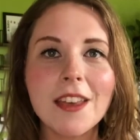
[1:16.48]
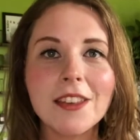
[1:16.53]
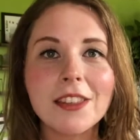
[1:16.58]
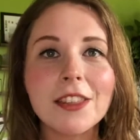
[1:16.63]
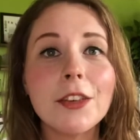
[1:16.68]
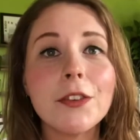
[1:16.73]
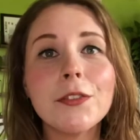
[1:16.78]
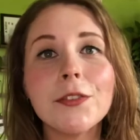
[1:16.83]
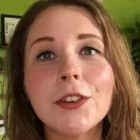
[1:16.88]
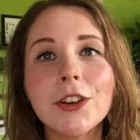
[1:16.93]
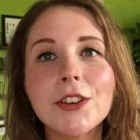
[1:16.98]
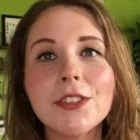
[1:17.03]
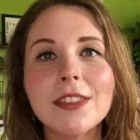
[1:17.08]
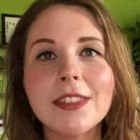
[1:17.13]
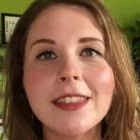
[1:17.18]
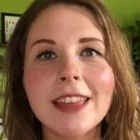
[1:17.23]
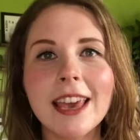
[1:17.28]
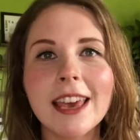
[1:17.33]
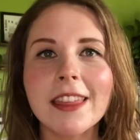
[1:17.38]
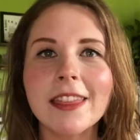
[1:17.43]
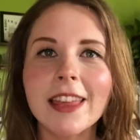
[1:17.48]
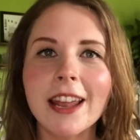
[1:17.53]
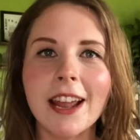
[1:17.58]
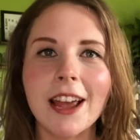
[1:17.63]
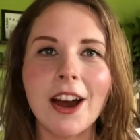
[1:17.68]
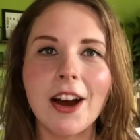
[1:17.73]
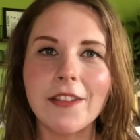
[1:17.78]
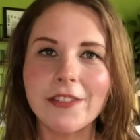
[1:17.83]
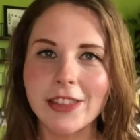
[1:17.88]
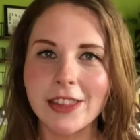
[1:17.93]
So the first thing that I
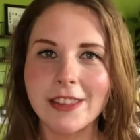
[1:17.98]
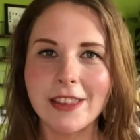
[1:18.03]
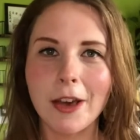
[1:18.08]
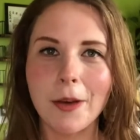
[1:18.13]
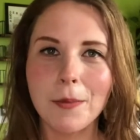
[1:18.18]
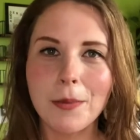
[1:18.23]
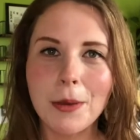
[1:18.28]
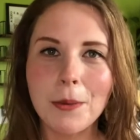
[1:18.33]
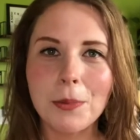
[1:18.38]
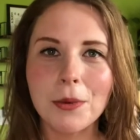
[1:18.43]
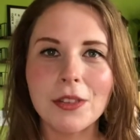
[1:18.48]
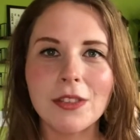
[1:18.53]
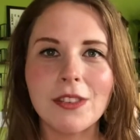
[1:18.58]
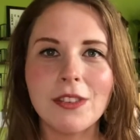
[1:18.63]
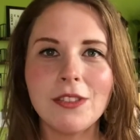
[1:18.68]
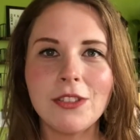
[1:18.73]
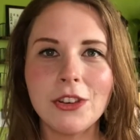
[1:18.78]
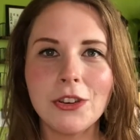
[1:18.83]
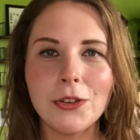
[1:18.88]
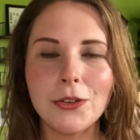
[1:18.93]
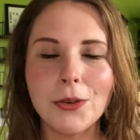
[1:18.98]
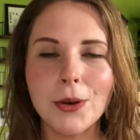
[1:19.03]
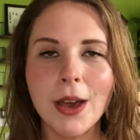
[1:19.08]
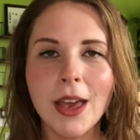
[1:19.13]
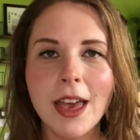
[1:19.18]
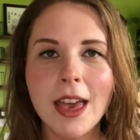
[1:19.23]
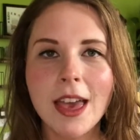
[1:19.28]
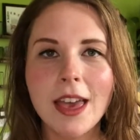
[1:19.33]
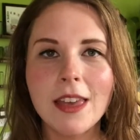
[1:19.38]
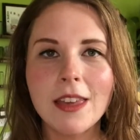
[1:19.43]
often tell people to do
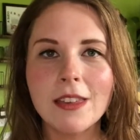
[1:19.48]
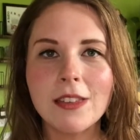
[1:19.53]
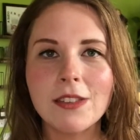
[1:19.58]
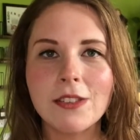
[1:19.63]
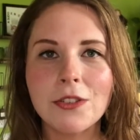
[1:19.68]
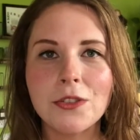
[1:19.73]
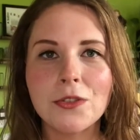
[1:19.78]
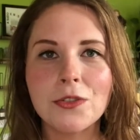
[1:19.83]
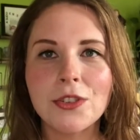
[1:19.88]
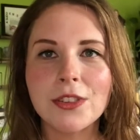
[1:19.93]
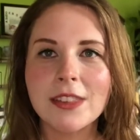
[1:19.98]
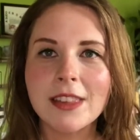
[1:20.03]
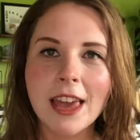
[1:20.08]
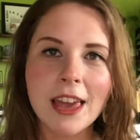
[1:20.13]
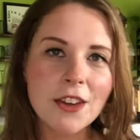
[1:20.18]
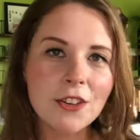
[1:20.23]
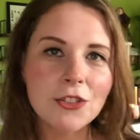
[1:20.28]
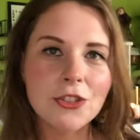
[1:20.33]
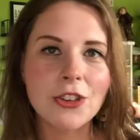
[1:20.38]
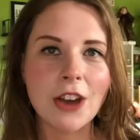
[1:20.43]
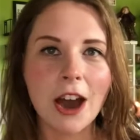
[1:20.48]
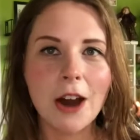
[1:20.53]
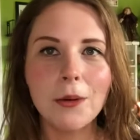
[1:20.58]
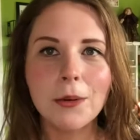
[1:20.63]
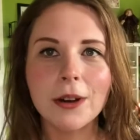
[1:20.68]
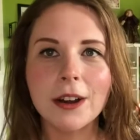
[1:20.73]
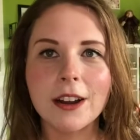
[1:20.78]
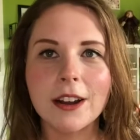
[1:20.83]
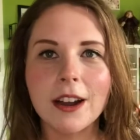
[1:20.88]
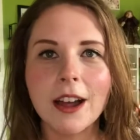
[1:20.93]
is to just take a
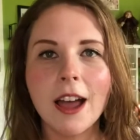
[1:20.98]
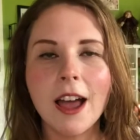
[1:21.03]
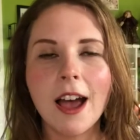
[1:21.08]
shower.